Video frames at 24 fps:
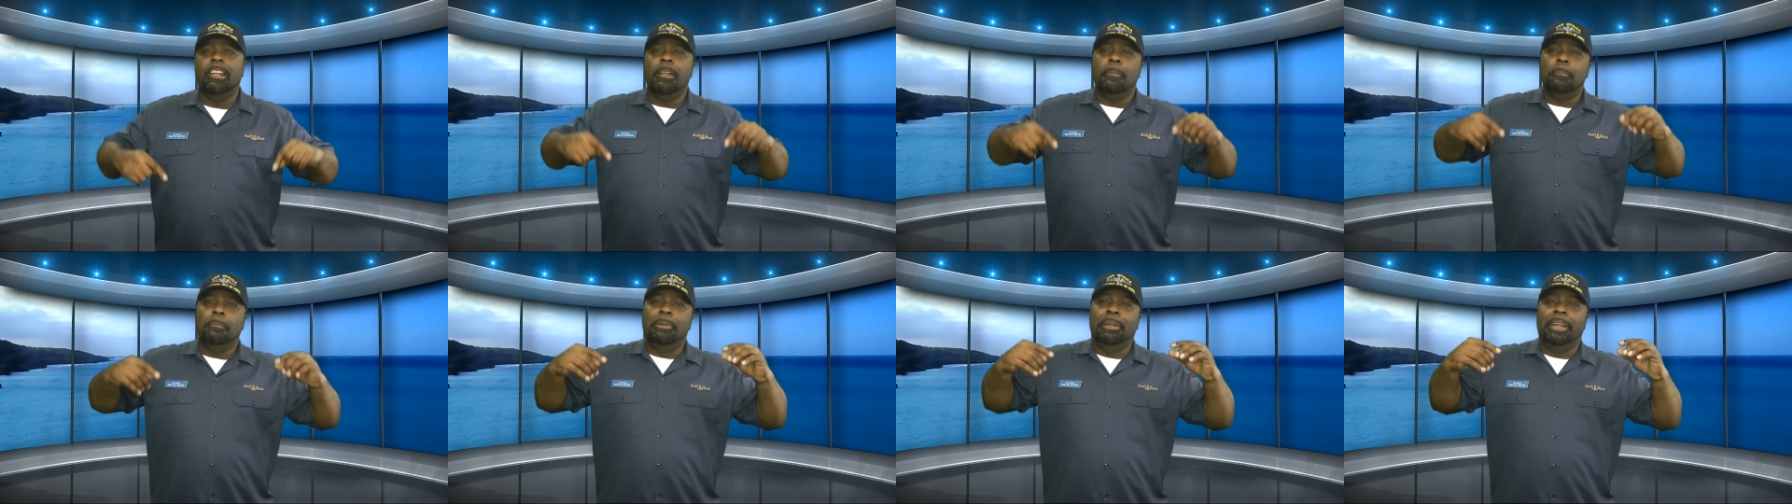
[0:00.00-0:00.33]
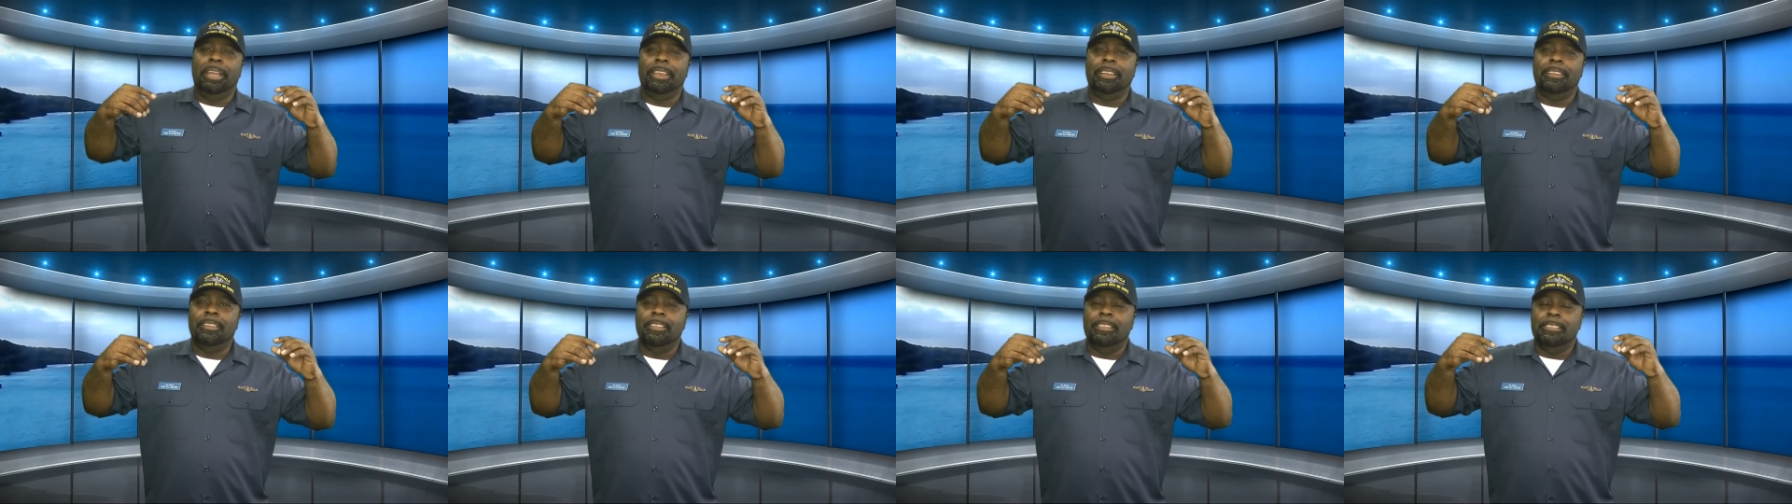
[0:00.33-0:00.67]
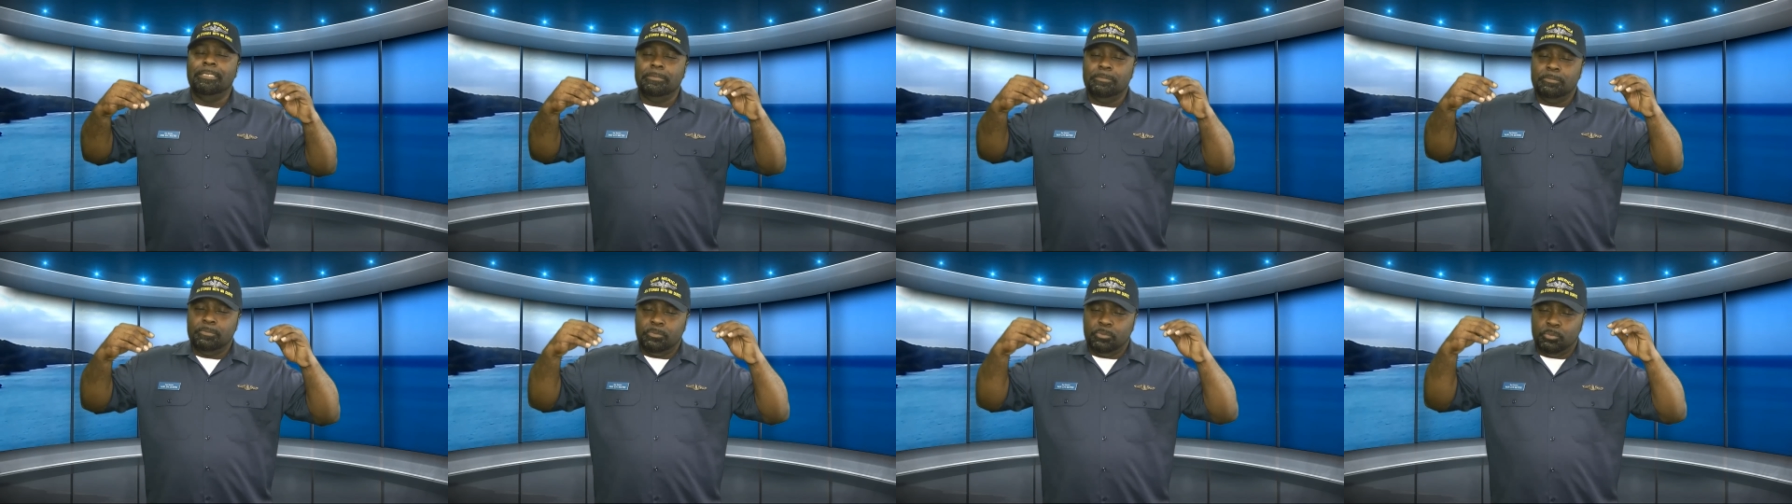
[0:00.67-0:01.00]
But
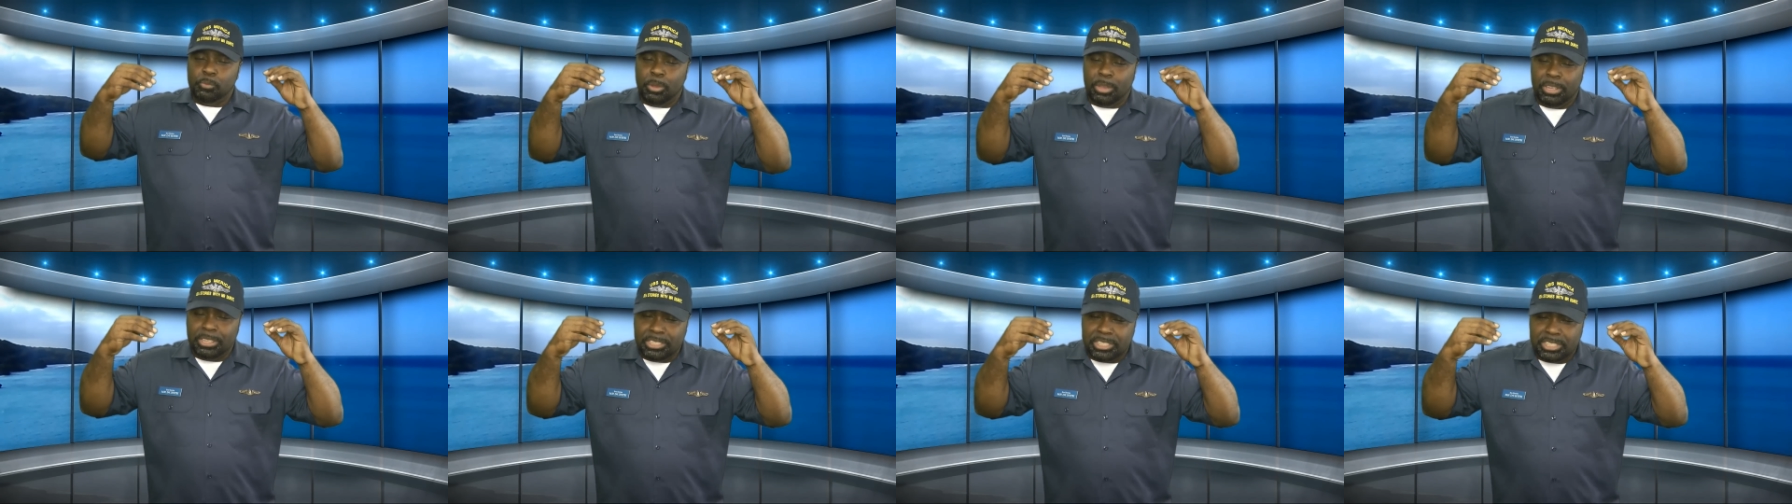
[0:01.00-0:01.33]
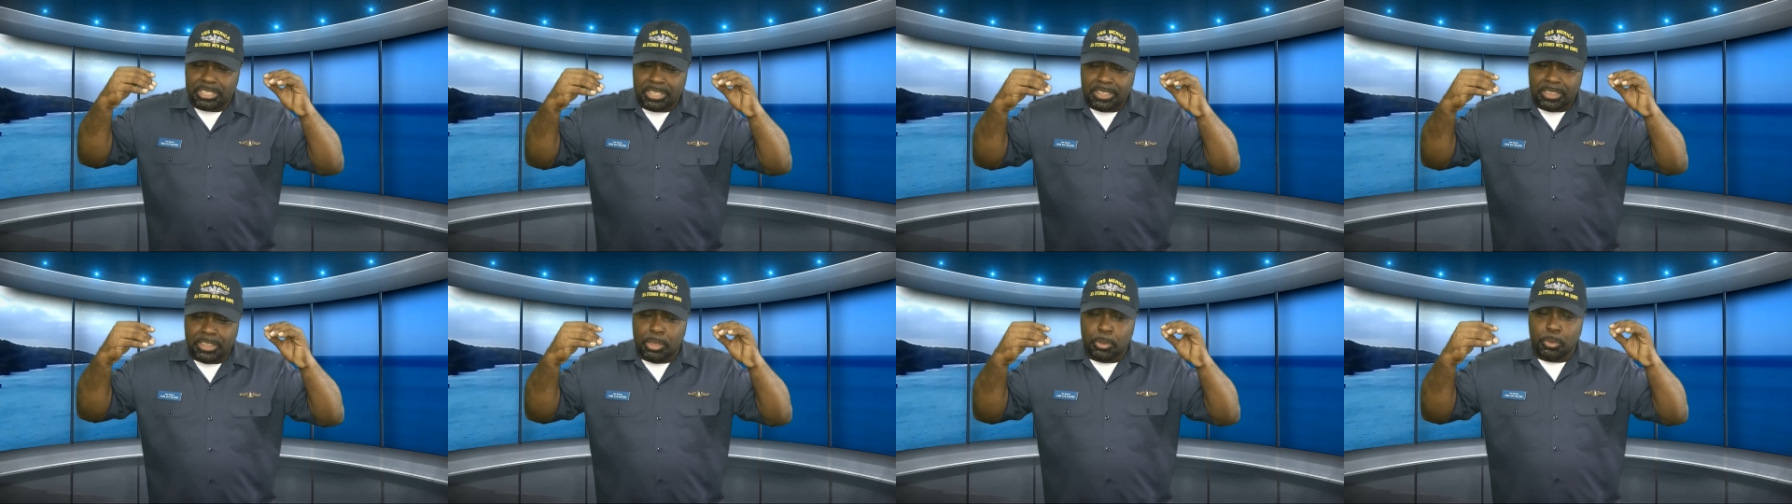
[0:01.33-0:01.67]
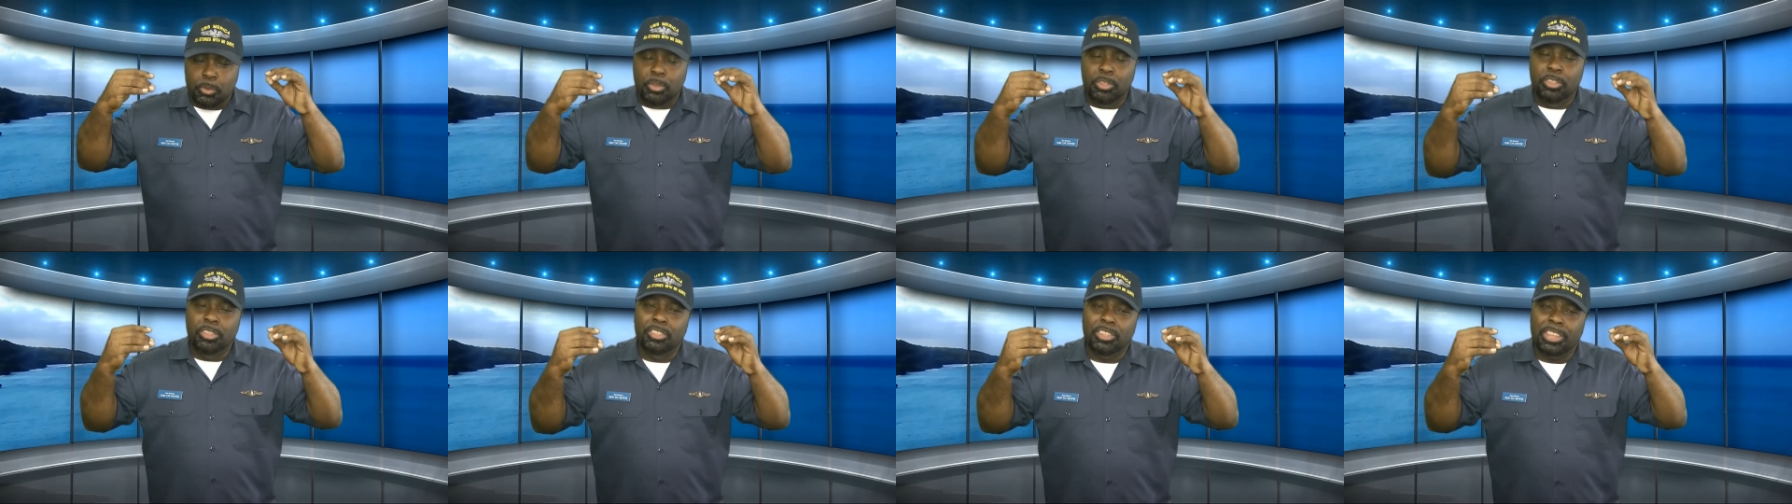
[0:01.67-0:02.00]
once you,
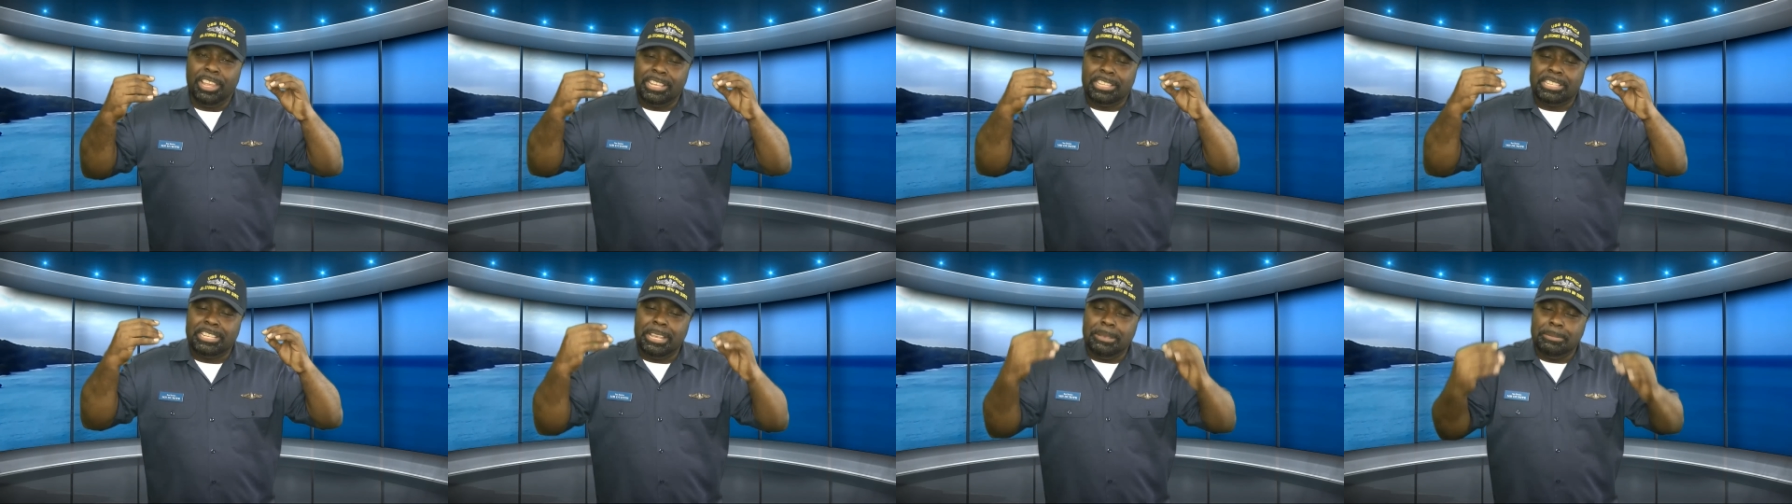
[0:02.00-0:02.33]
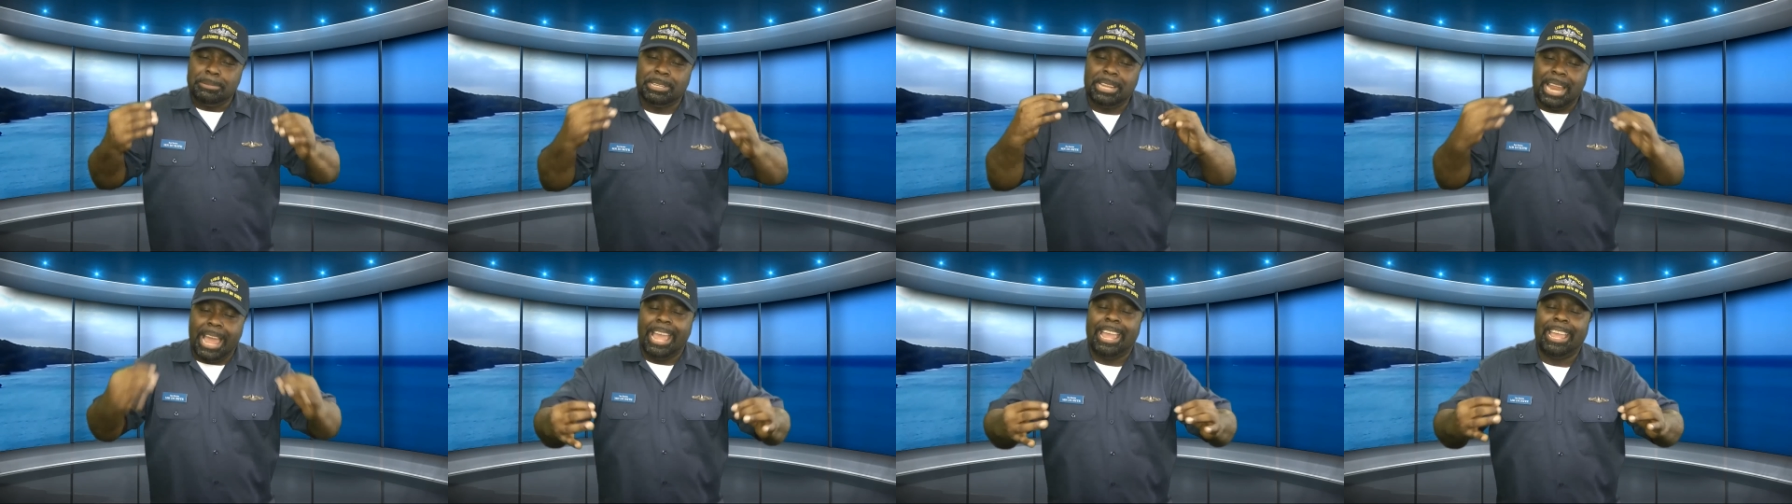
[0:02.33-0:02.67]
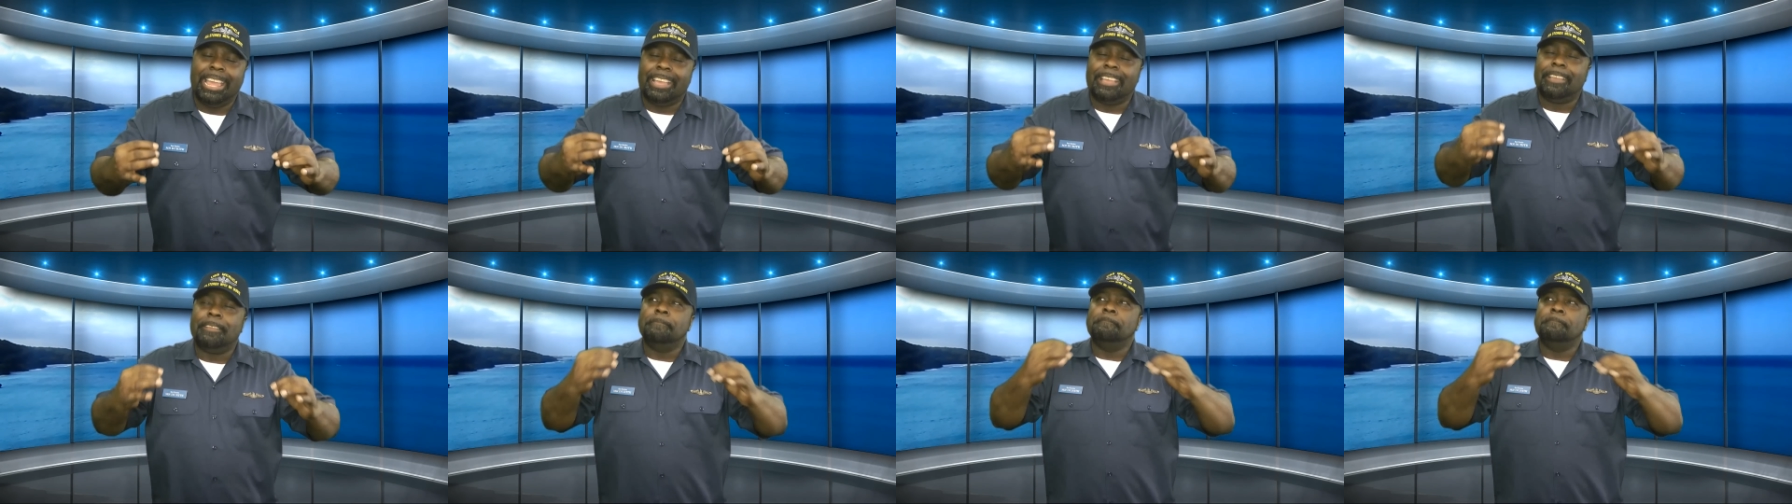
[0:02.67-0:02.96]
it seems like